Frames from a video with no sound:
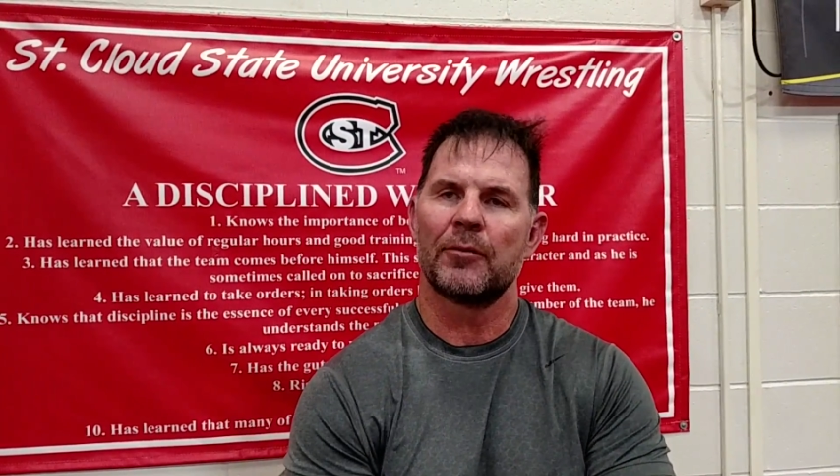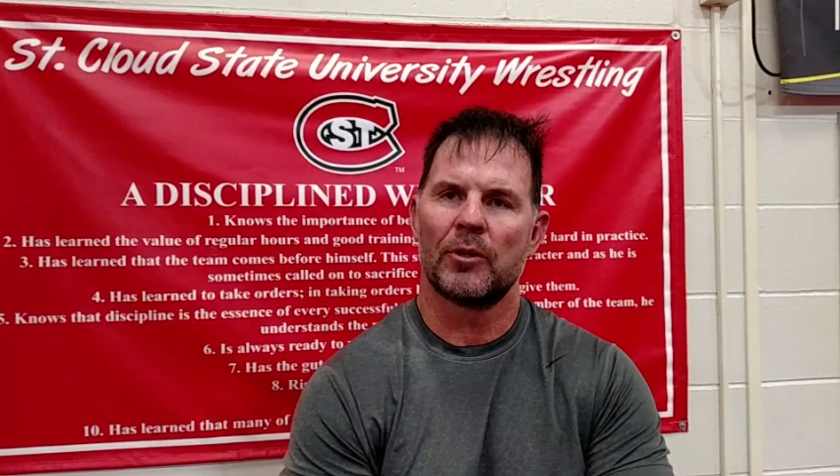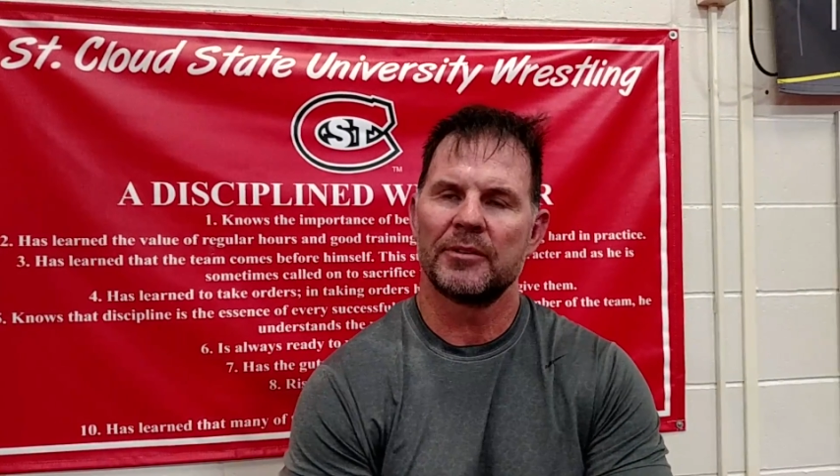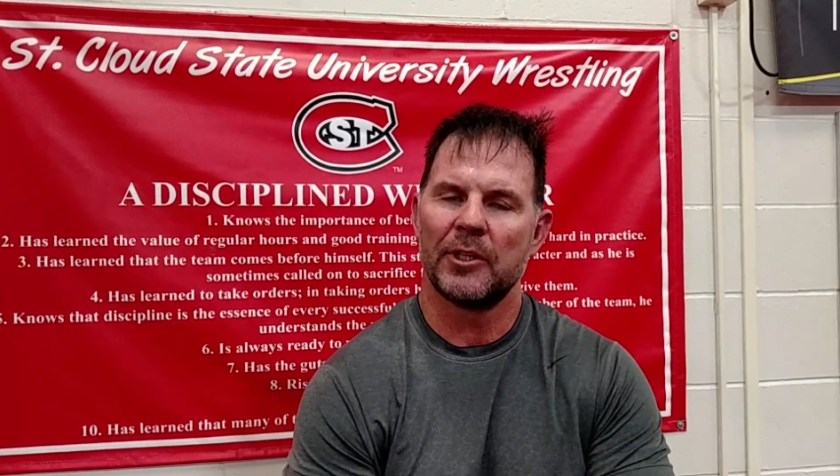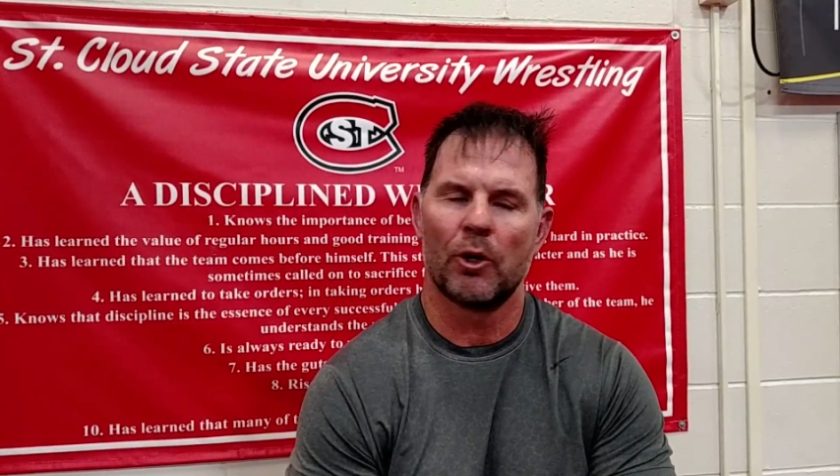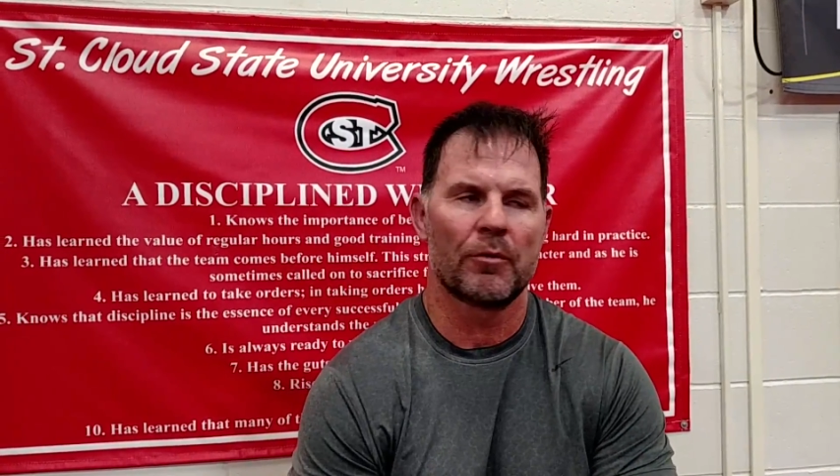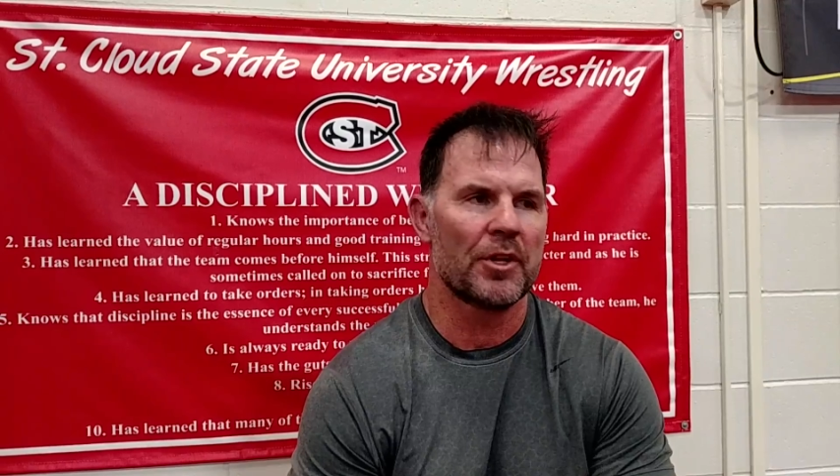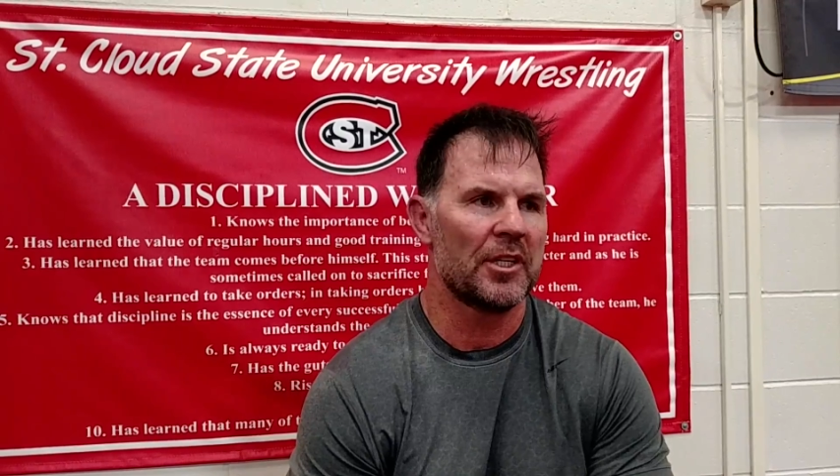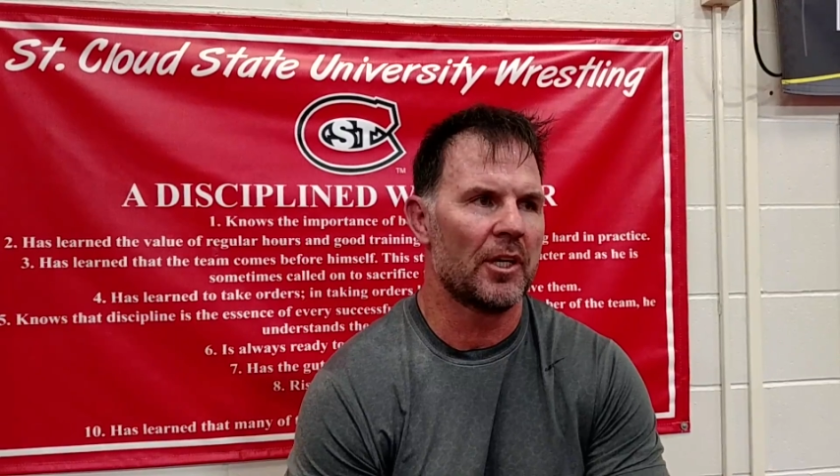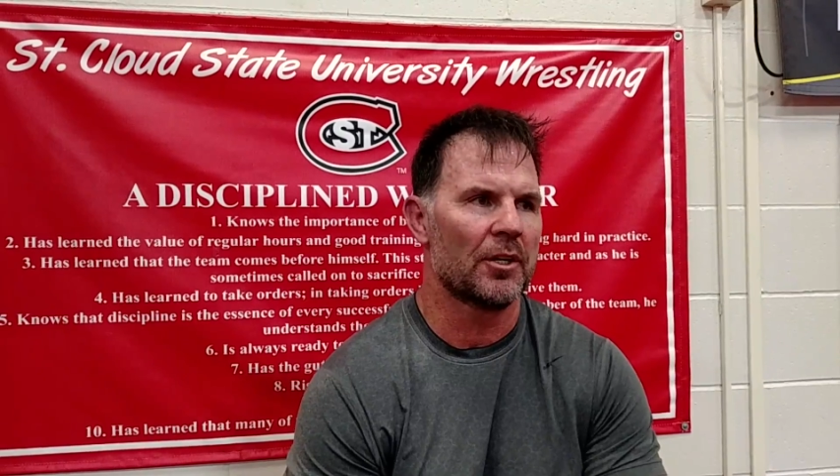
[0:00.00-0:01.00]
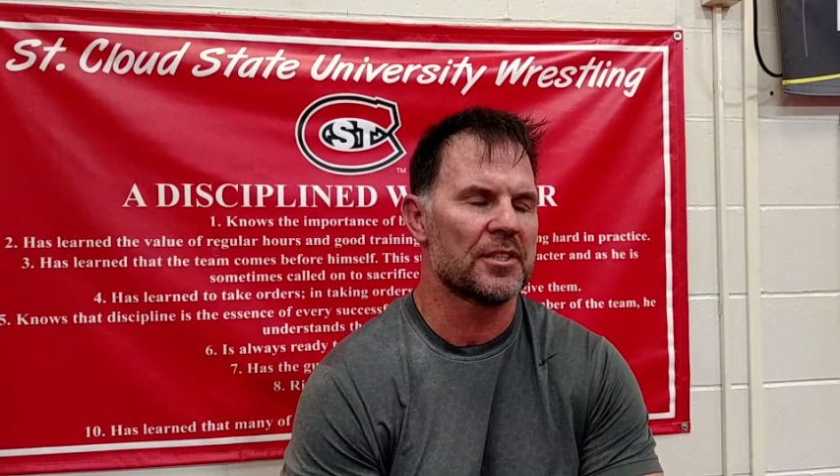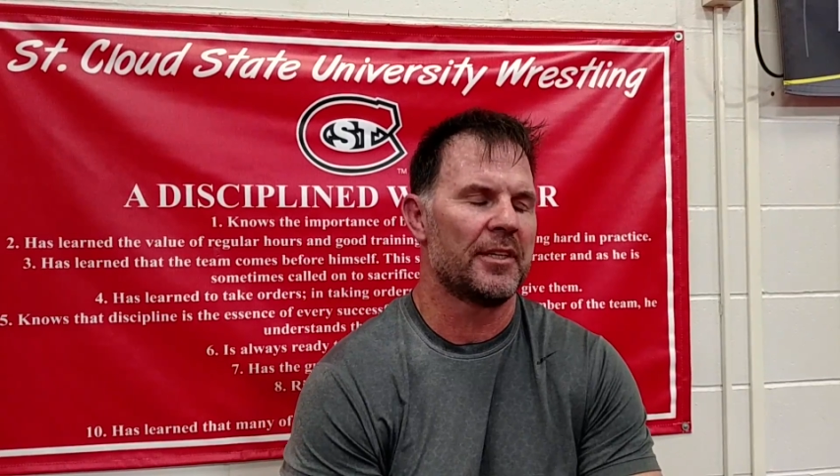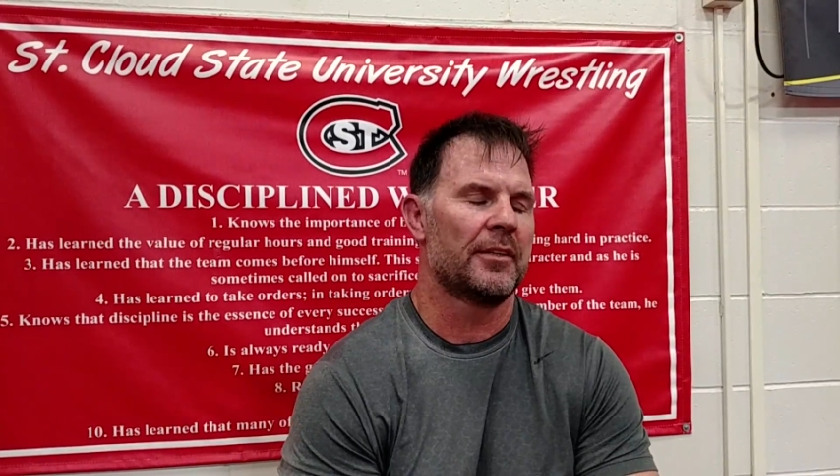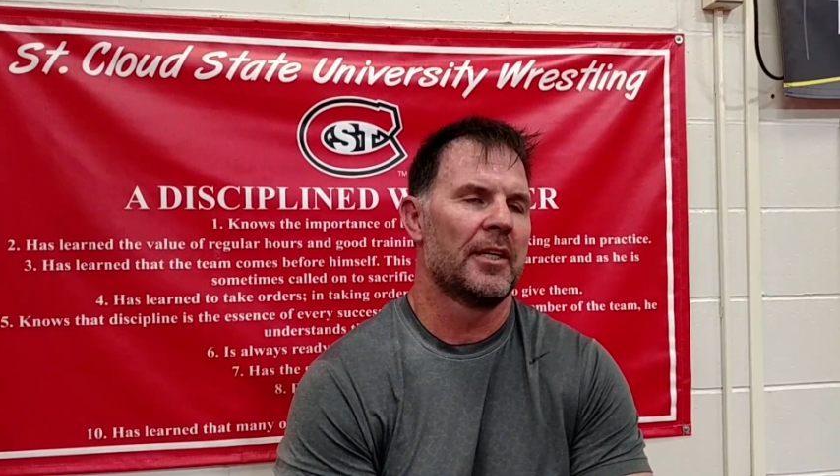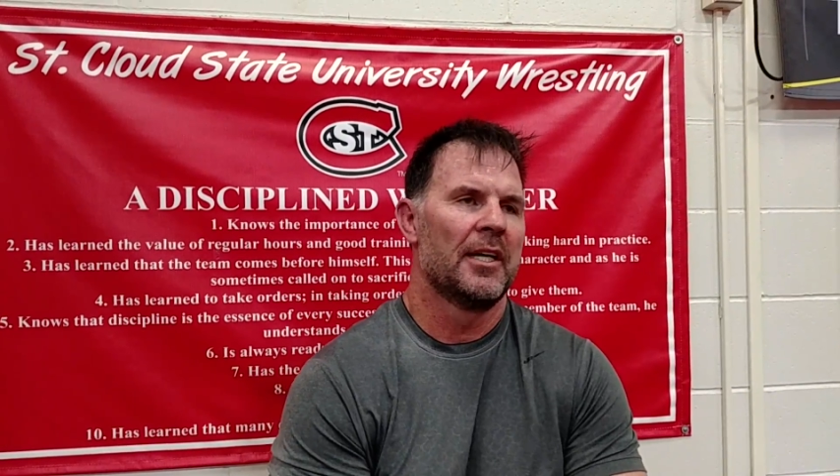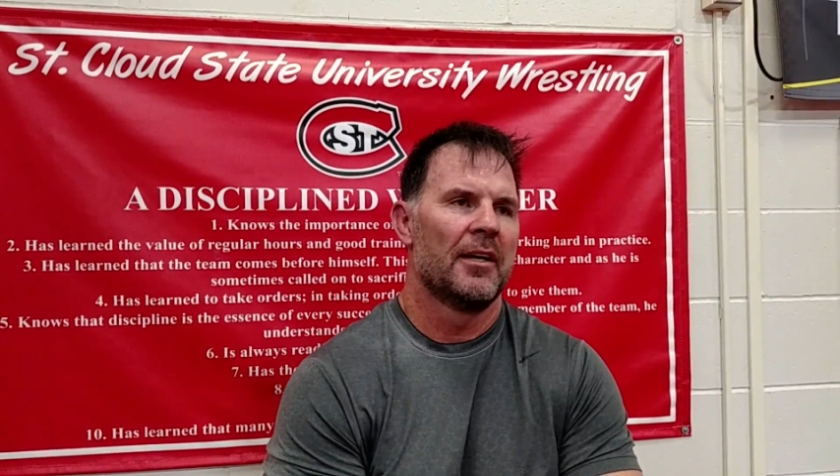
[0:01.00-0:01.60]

you know, over the years, and